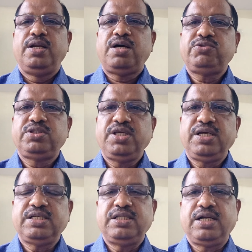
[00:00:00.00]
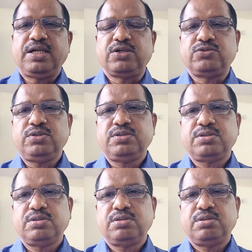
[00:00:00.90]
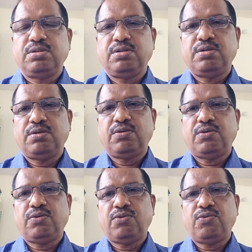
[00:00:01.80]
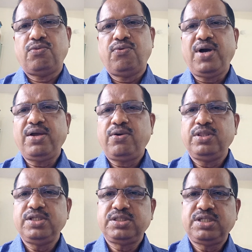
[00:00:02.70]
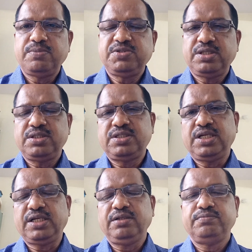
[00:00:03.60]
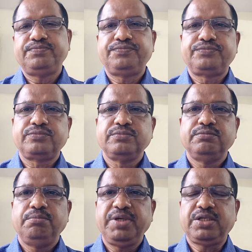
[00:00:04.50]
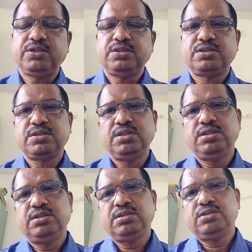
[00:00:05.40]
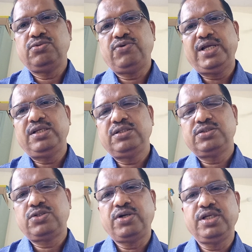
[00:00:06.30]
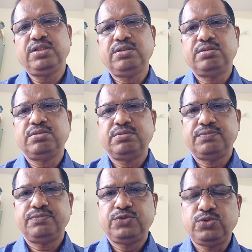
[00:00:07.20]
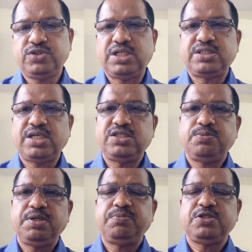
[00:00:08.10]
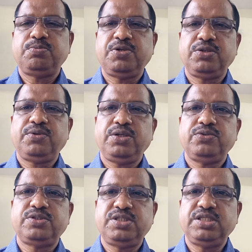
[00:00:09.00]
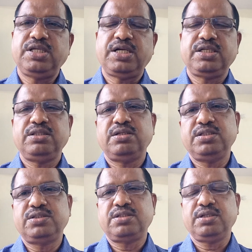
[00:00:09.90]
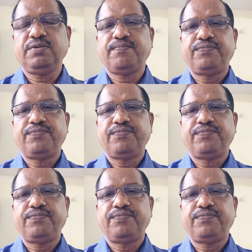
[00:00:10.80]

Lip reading: Now the thing is that actuals why all these steps are the taken, because in the while studying the social science papers, particularly you see that in the history